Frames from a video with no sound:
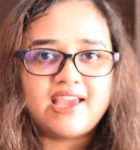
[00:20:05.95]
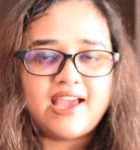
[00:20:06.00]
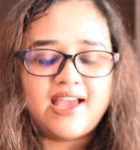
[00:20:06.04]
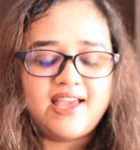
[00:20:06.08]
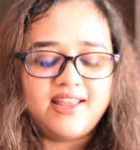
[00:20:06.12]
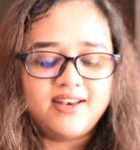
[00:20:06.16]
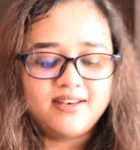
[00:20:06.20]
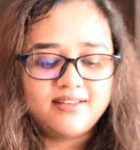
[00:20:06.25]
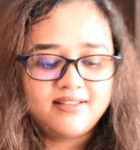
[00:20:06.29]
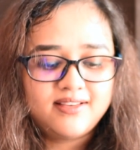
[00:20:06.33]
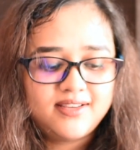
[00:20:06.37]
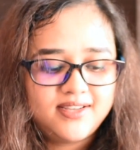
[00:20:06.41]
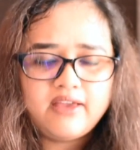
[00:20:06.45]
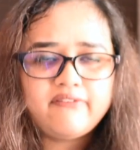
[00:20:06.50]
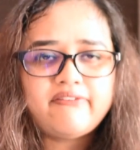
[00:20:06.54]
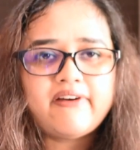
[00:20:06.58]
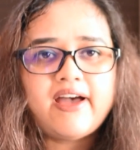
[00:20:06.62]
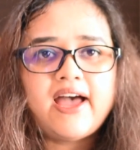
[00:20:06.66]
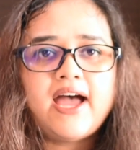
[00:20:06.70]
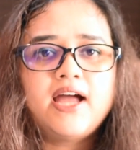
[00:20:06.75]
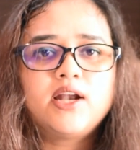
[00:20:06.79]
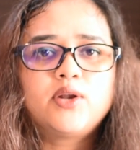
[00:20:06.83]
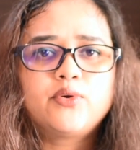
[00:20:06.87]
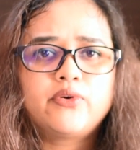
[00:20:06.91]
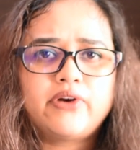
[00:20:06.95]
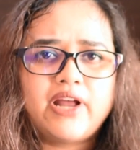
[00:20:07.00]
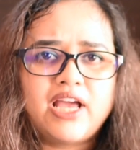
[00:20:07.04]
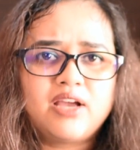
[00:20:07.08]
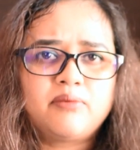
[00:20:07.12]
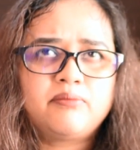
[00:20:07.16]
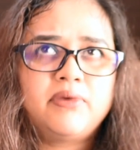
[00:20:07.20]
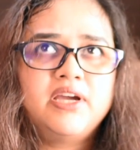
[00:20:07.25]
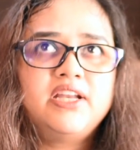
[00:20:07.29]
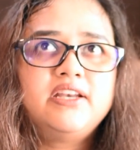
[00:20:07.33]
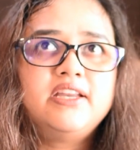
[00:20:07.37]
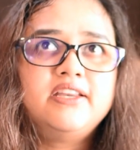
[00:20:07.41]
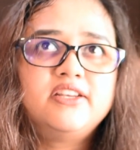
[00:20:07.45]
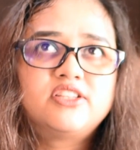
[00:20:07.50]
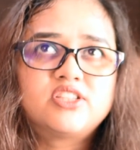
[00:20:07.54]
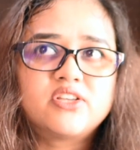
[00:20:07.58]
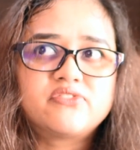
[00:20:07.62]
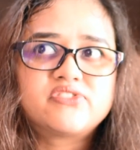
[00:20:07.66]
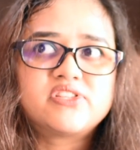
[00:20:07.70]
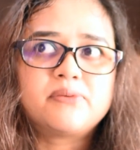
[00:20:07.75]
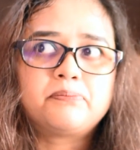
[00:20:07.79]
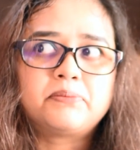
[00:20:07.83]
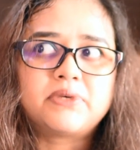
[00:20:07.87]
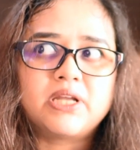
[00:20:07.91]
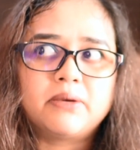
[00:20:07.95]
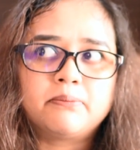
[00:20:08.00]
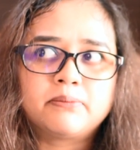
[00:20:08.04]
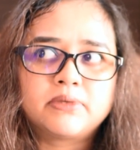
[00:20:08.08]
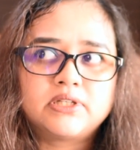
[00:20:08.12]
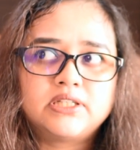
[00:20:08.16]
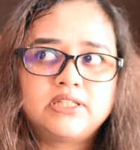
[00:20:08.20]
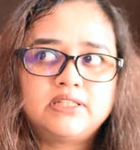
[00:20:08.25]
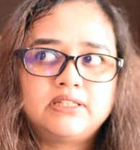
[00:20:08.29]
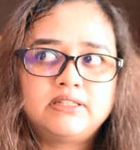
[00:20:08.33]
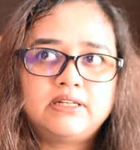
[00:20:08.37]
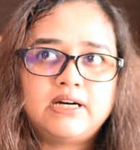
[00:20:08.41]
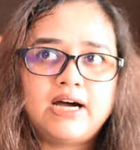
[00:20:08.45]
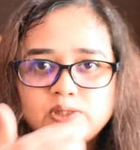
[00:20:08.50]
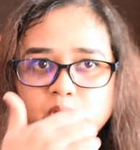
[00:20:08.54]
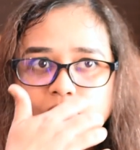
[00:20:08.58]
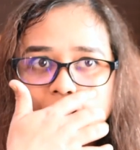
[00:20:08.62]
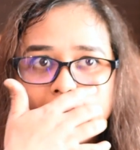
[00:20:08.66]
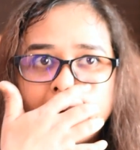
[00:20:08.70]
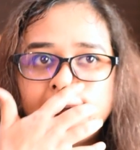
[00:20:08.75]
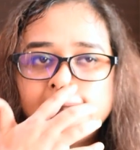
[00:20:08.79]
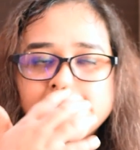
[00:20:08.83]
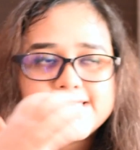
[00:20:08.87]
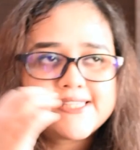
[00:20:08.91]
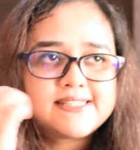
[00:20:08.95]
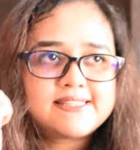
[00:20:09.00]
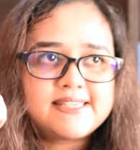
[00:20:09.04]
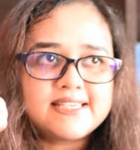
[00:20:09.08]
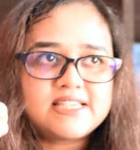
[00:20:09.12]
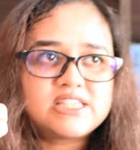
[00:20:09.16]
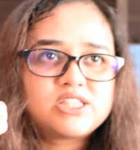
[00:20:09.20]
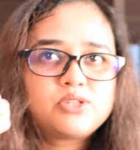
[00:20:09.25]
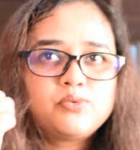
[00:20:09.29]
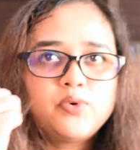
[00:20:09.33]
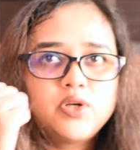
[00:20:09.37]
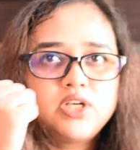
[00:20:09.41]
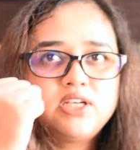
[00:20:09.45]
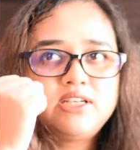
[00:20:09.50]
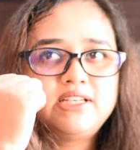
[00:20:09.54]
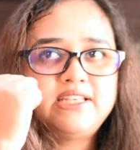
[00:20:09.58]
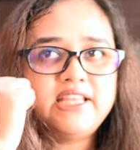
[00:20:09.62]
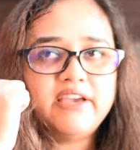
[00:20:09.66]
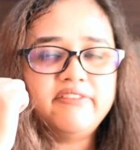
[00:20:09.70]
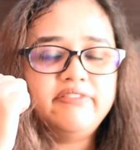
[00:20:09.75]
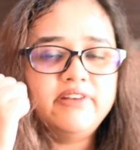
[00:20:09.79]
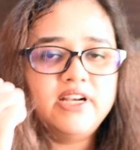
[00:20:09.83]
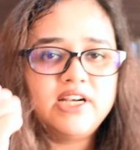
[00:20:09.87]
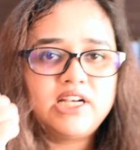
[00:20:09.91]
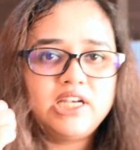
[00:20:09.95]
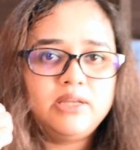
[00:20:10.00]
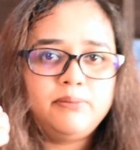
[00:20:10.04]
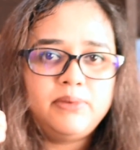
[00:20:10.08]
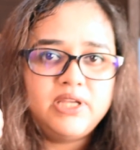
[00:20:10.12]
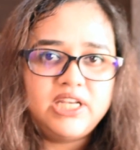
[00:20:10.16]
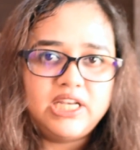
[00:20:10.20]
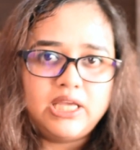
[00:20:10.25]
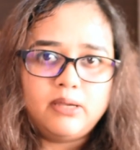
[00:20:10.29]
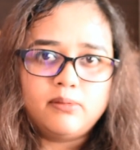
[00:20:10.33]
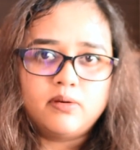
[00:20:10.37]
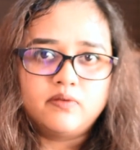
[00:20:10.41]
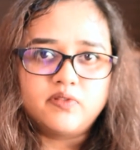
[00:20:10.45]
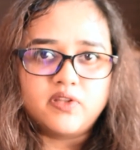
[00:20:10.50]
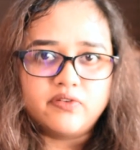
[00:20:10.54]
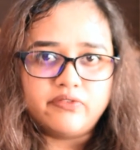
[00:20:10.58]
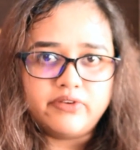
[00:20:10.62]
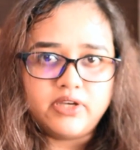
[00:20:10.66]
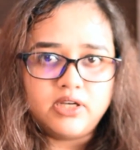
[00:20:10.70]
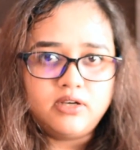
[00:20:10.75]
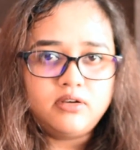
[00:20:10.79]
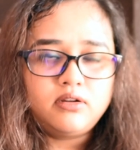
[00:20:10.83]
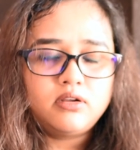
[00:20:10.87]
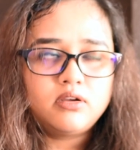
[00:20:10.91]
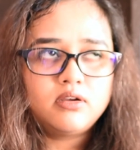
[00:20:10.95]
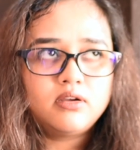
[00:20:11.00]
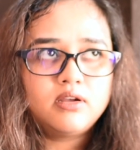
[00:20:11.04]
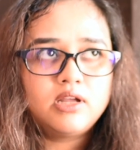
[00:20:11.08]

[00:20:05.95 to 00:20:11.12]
can. If I had to rank my reads of September, so number 6 would definitely be Name of the Wind.